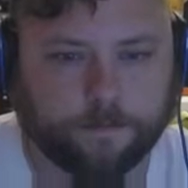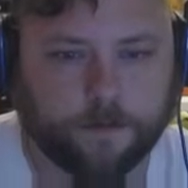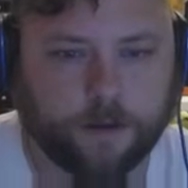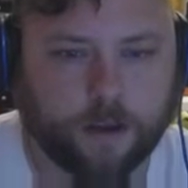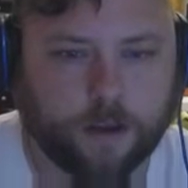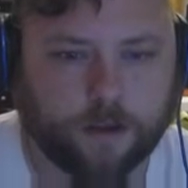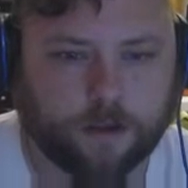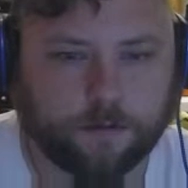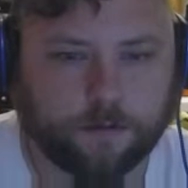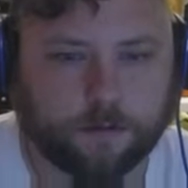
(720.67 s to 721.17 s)

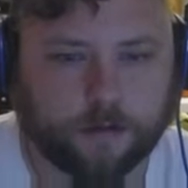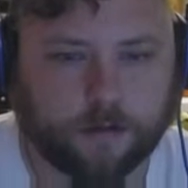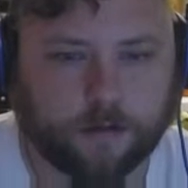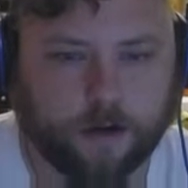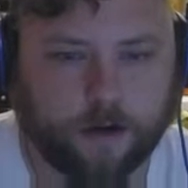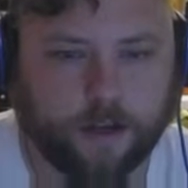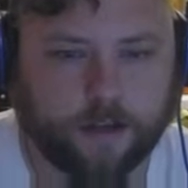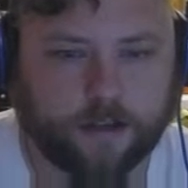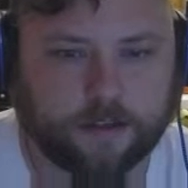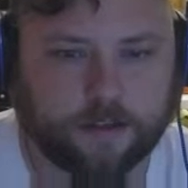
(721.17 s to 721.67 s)
So we
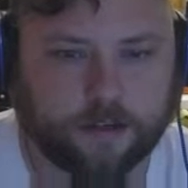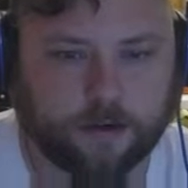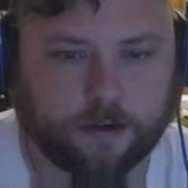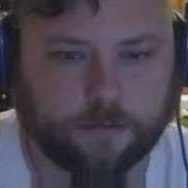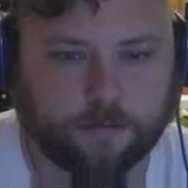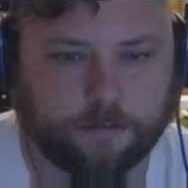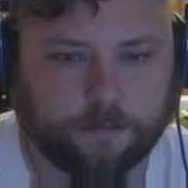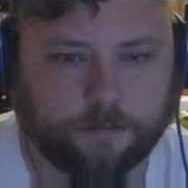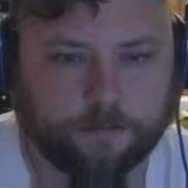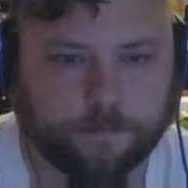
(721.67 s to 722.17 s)
start at
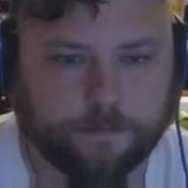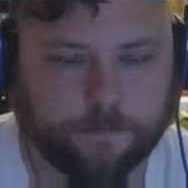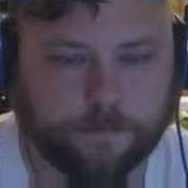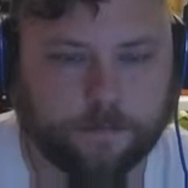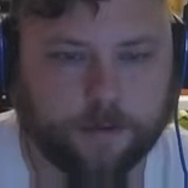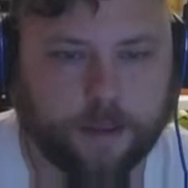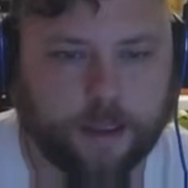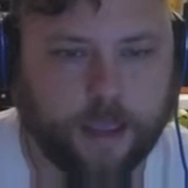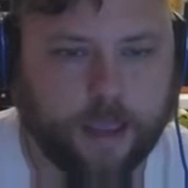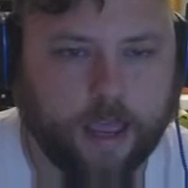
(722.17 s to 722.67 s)
0,
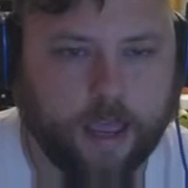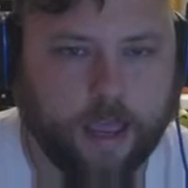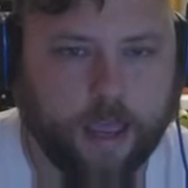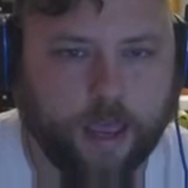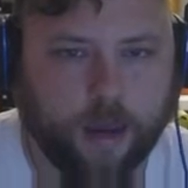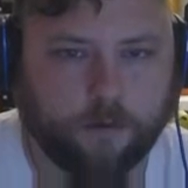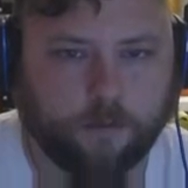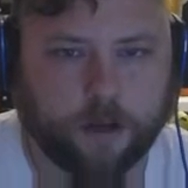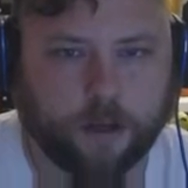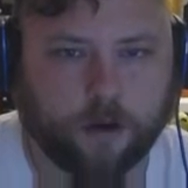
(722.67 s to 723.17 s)

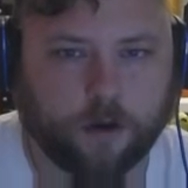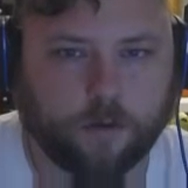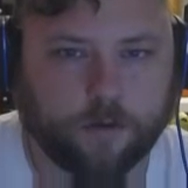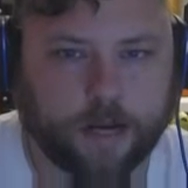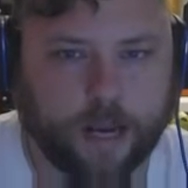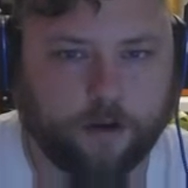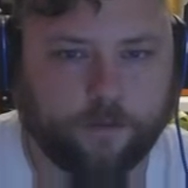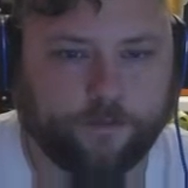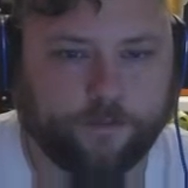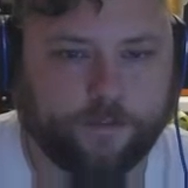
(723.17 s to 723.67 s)
and we go
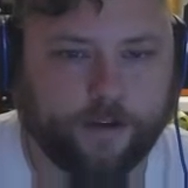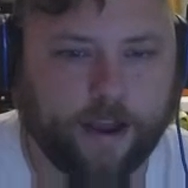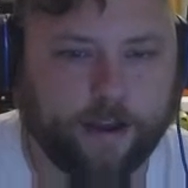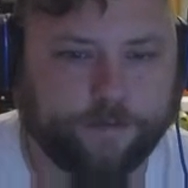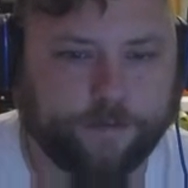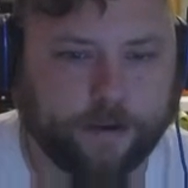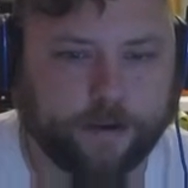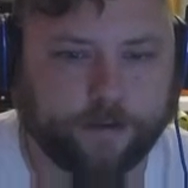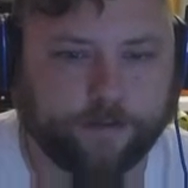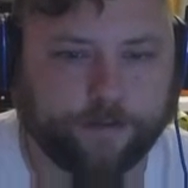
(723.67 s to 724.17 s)
down 5
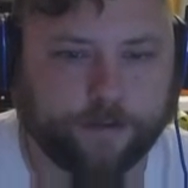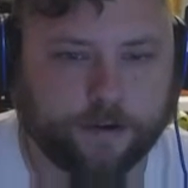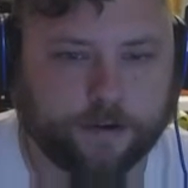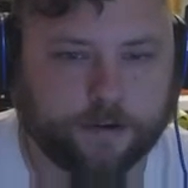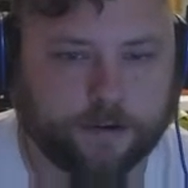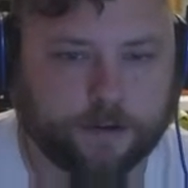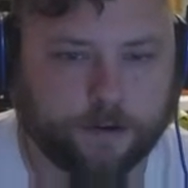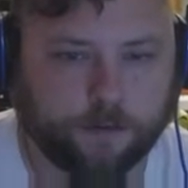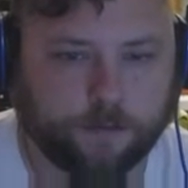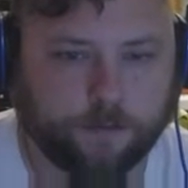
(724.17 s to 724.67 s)
feet first.
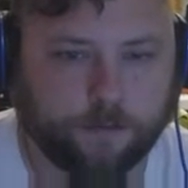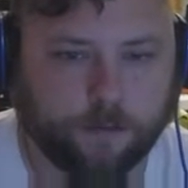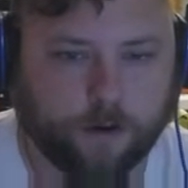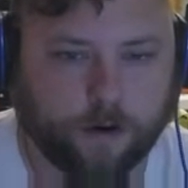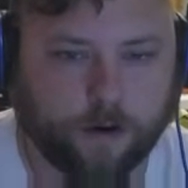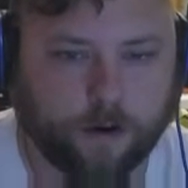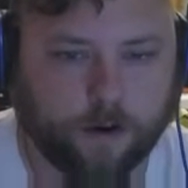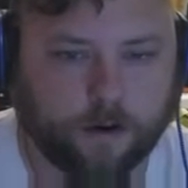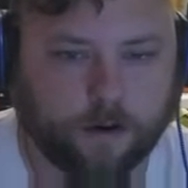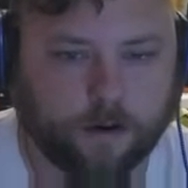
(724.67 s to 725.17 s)
So
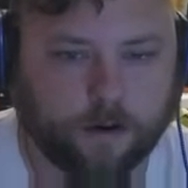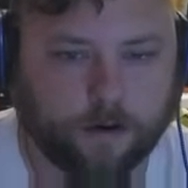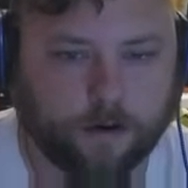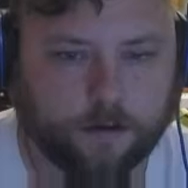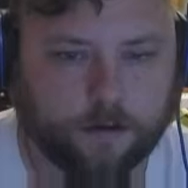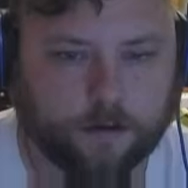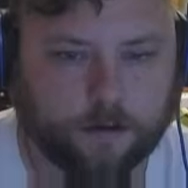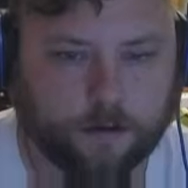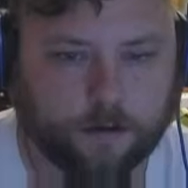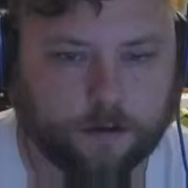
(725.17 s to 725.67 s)
1,
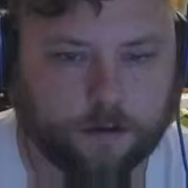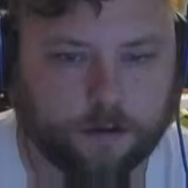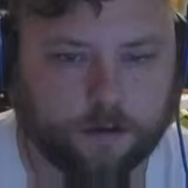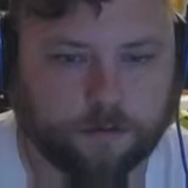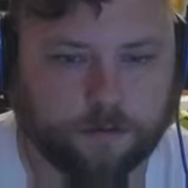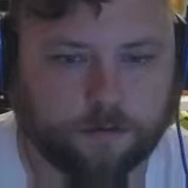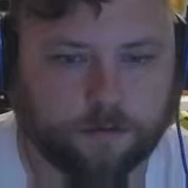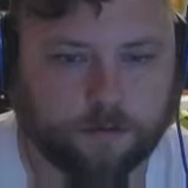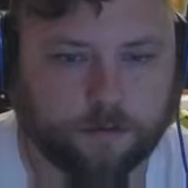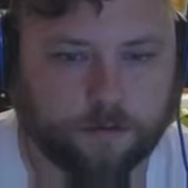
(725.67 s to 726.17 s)

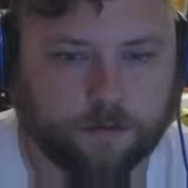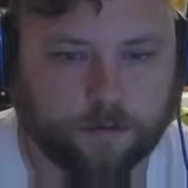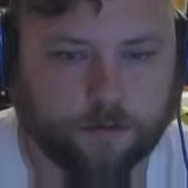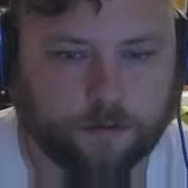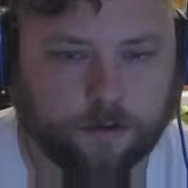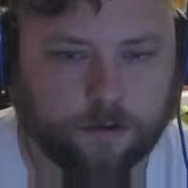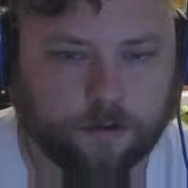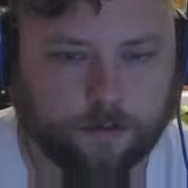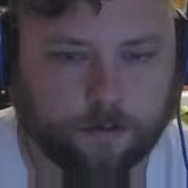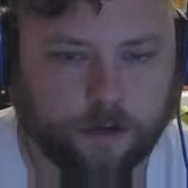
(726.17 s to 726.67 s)
2,
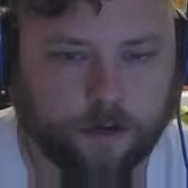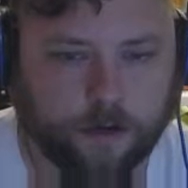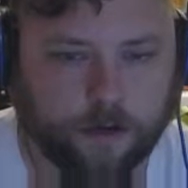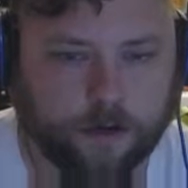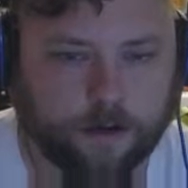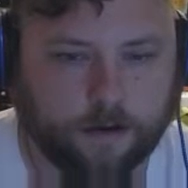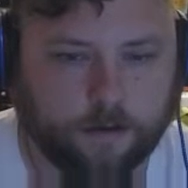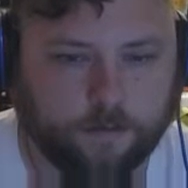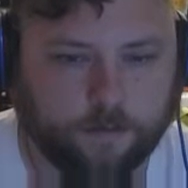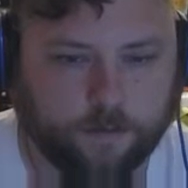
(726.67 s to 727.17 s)

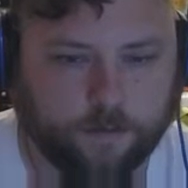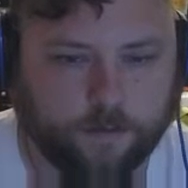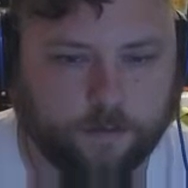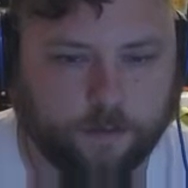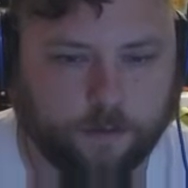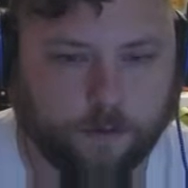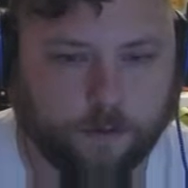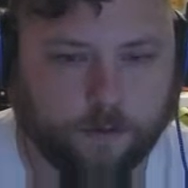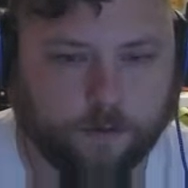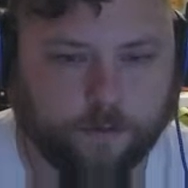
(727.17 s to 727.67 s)
3,
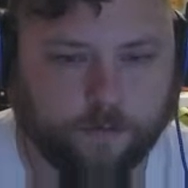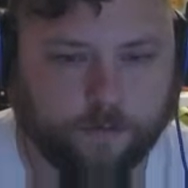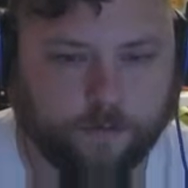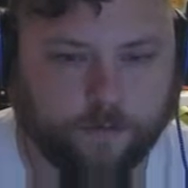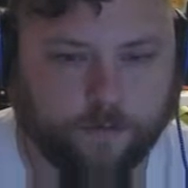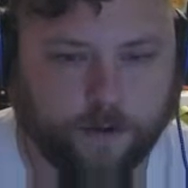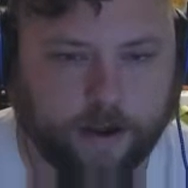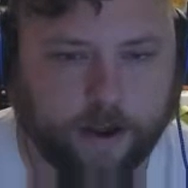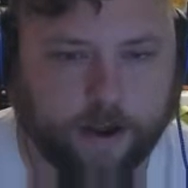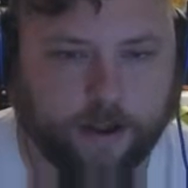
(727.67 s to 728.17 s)
4,
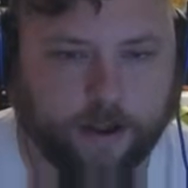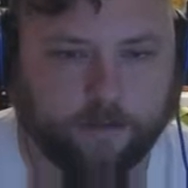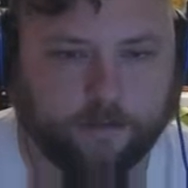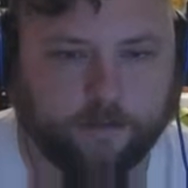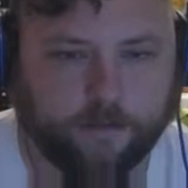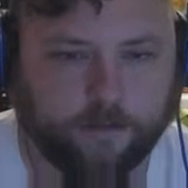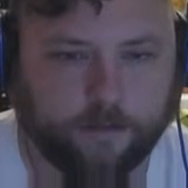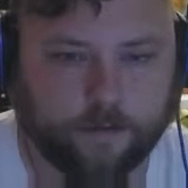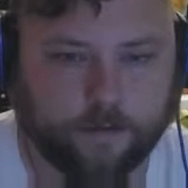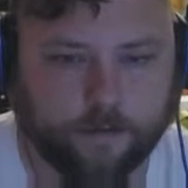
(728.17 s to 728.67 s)

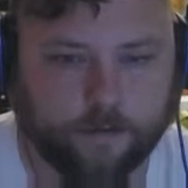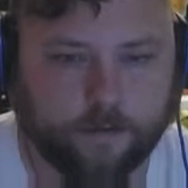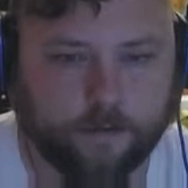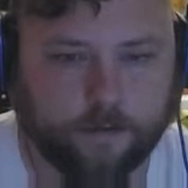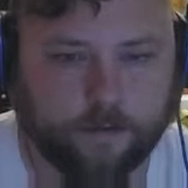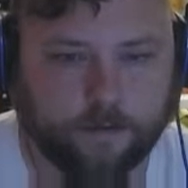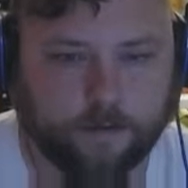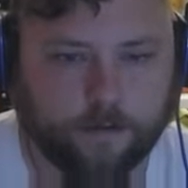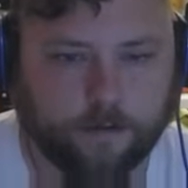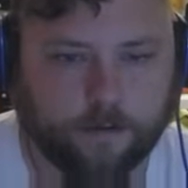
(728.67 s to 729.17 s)
5.
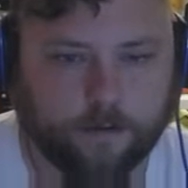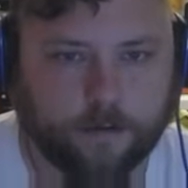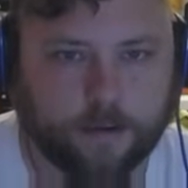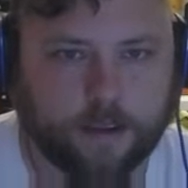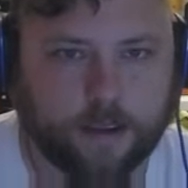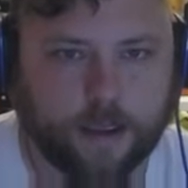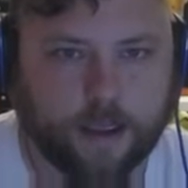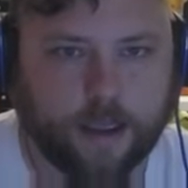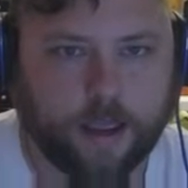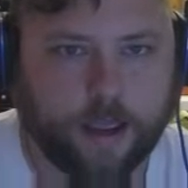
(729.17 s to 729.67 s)

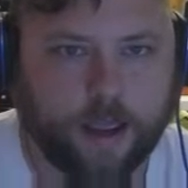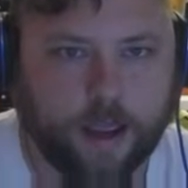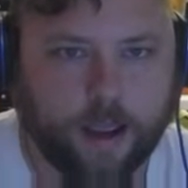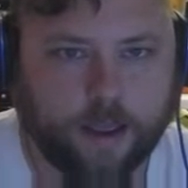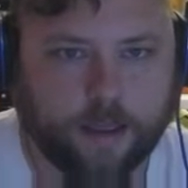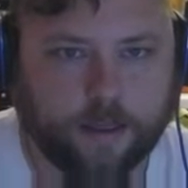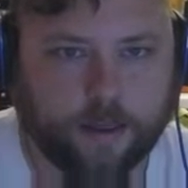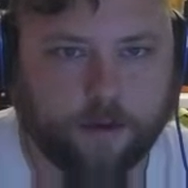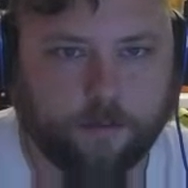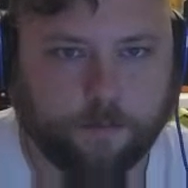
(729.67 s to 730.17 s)

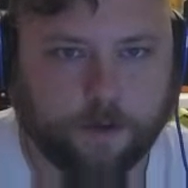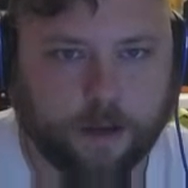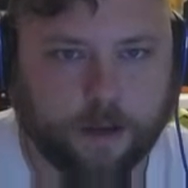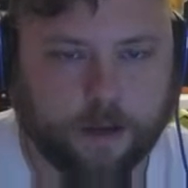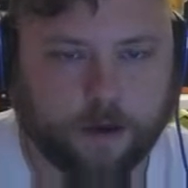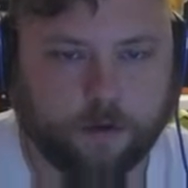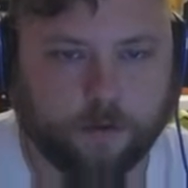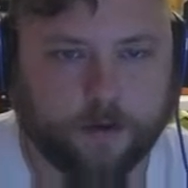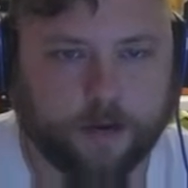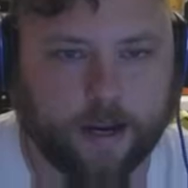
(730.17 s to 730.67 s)
And then we
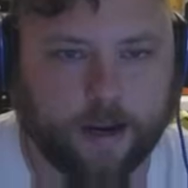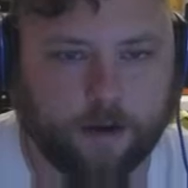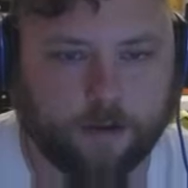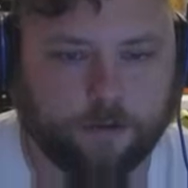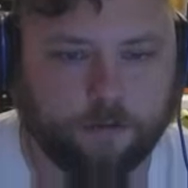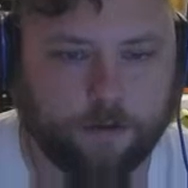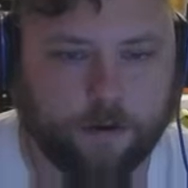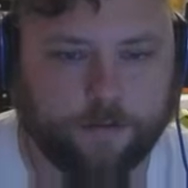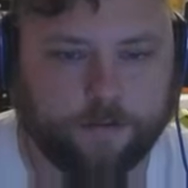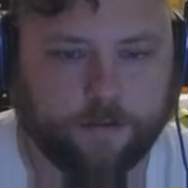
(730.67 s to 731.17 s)
go down
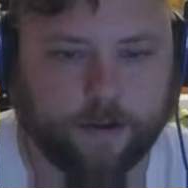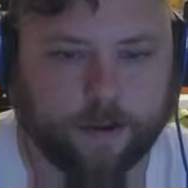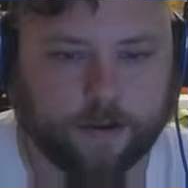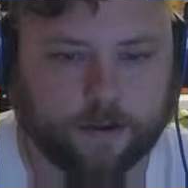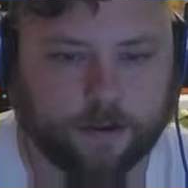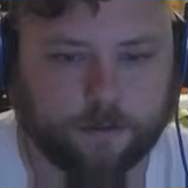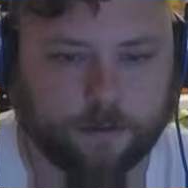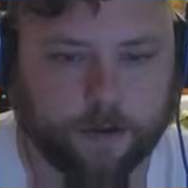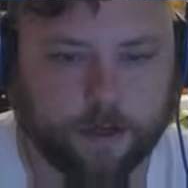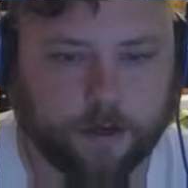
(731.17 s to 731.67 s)
3 feet.
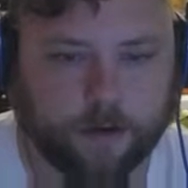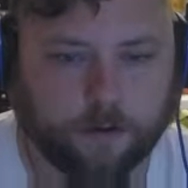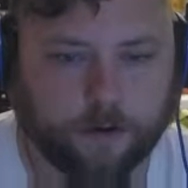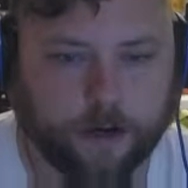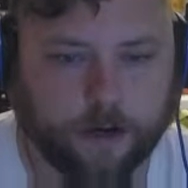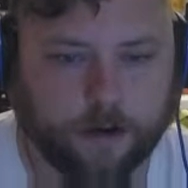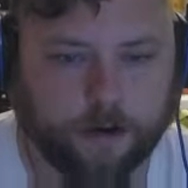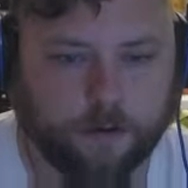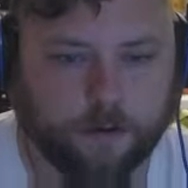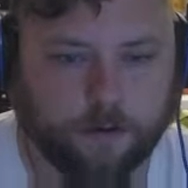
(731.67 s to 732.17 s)
So we go
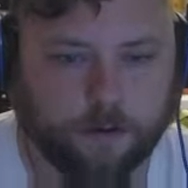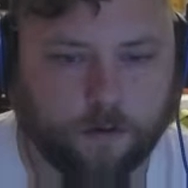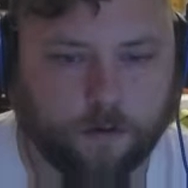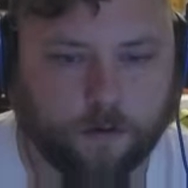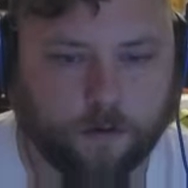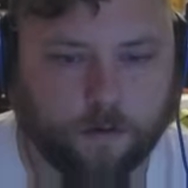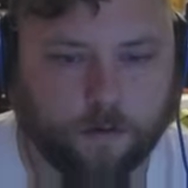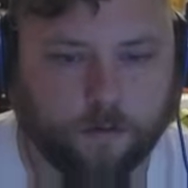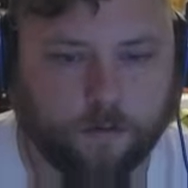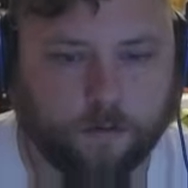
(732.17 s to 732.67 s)
down
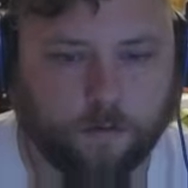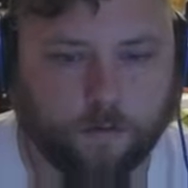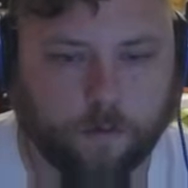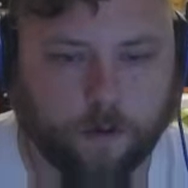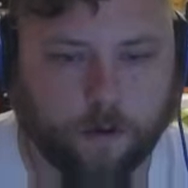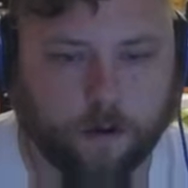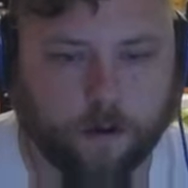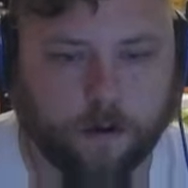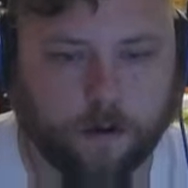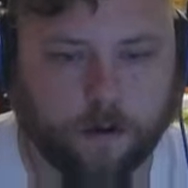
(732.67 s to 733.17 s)

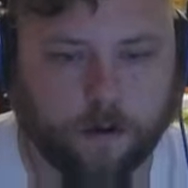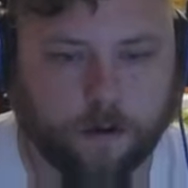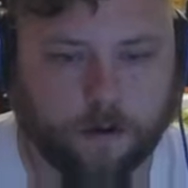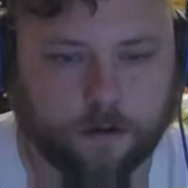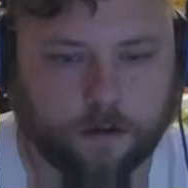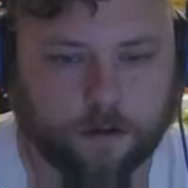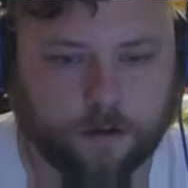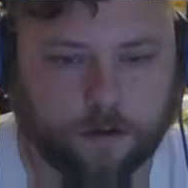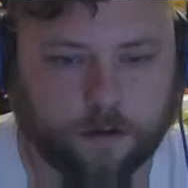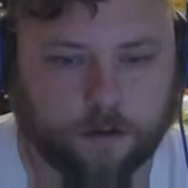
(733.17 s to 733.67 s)
1,
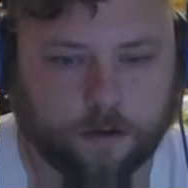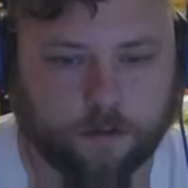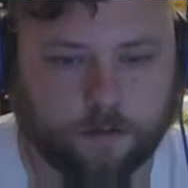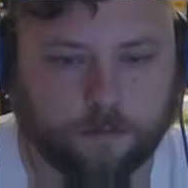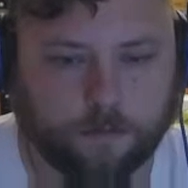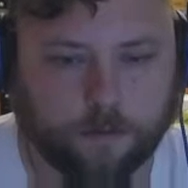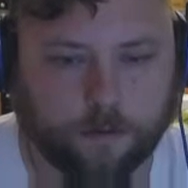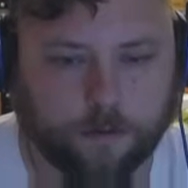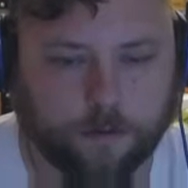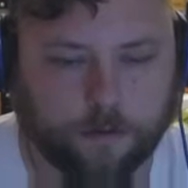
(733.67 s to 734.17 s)
2,
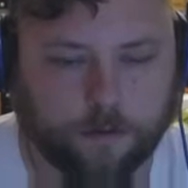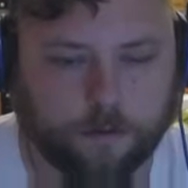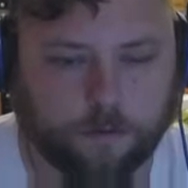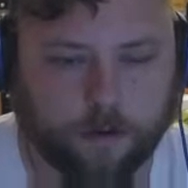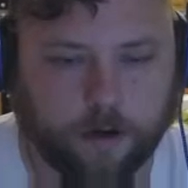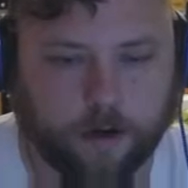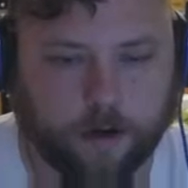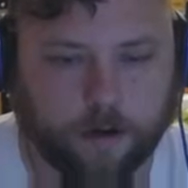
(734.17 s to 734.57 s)
3.